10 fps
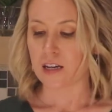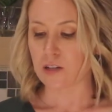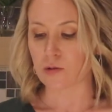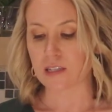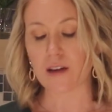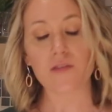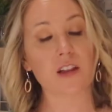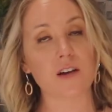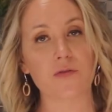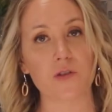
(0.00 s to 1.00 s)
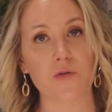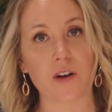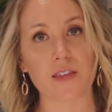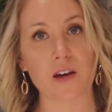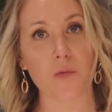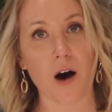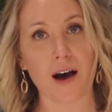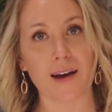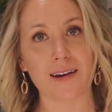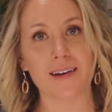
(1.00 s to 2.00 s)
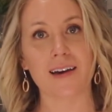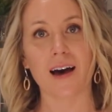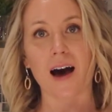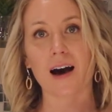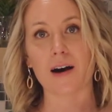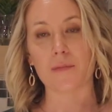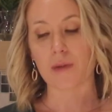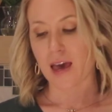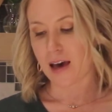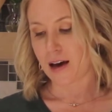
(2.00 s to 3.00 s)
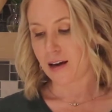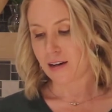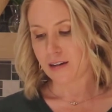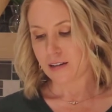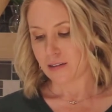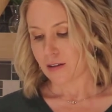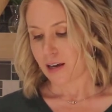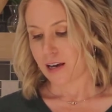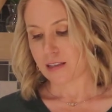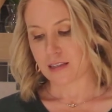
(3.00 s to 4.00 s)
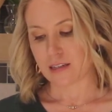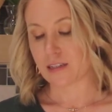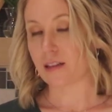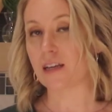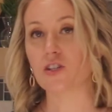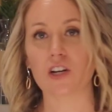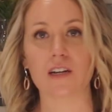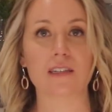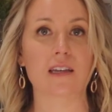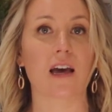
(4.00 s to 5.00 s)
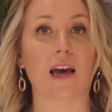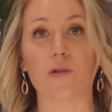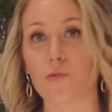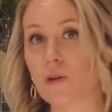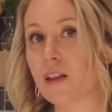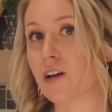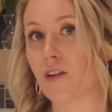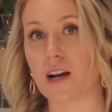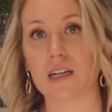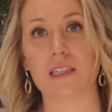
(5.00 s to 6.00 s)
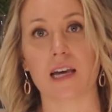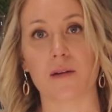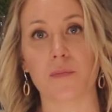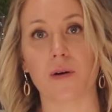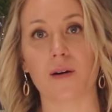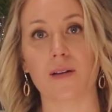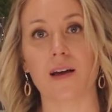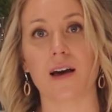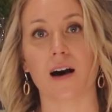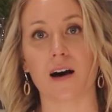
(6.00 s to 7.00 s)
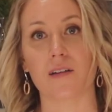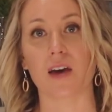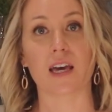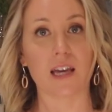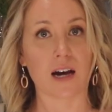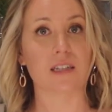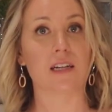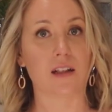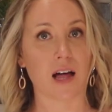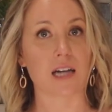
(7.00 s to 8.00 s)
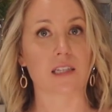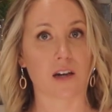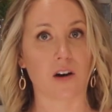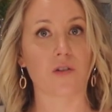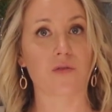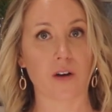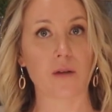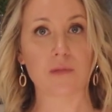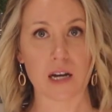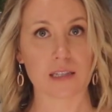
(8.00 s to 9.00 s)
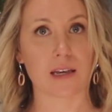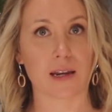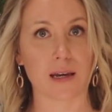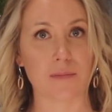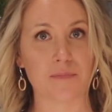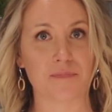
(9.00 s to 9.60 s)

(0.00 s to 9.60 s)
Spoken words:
So it's definitely a food-friendly wine, and it's delicious, a really great example of a Chianti Classico from Tuscany.